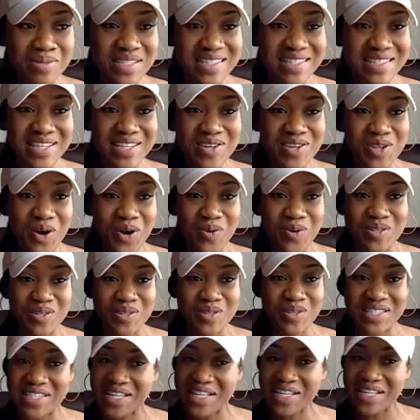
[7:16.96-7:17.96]
you know,
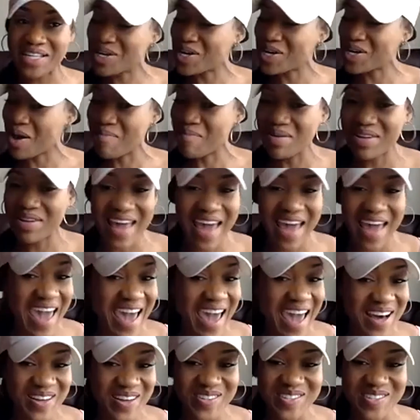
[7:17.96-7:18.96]
Cynthia come in the
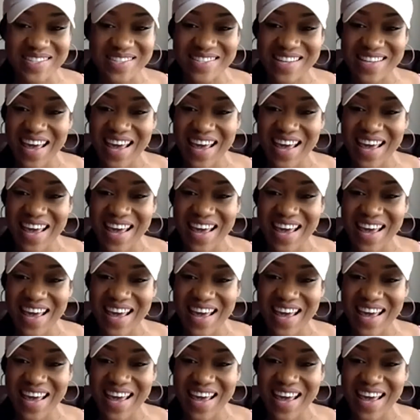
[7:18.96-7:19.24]
house.